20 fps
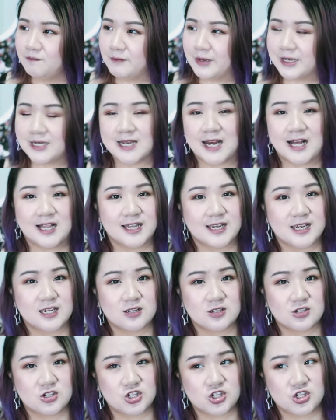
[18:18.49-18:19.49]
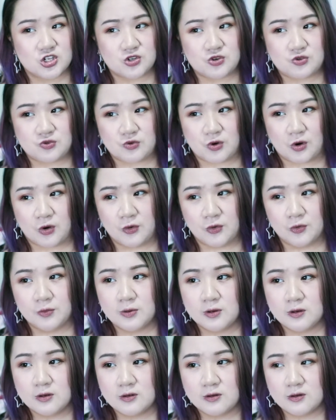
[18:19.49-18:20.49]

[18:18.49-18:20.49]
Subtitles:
metallic strobe